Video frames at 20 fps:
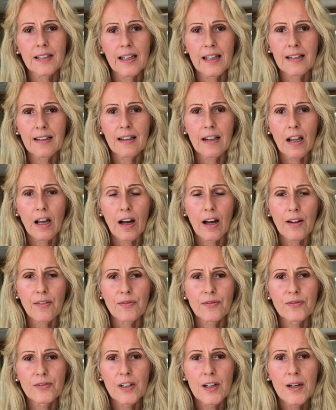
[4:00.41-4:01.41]
in
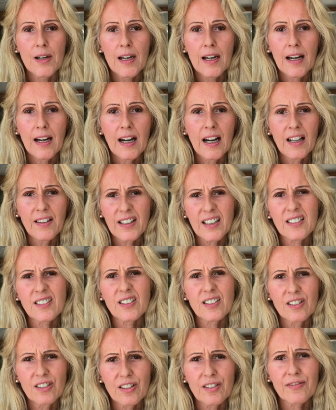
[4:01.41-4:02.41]
life. And that's
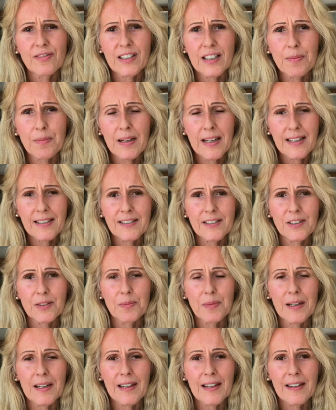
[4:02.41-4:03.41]
a lovely place to
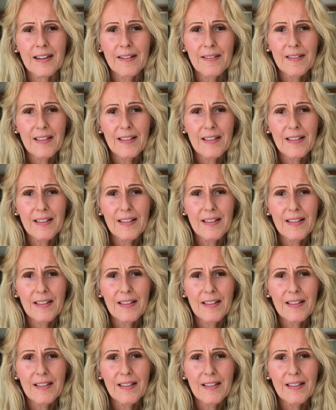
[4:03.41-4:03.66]
be.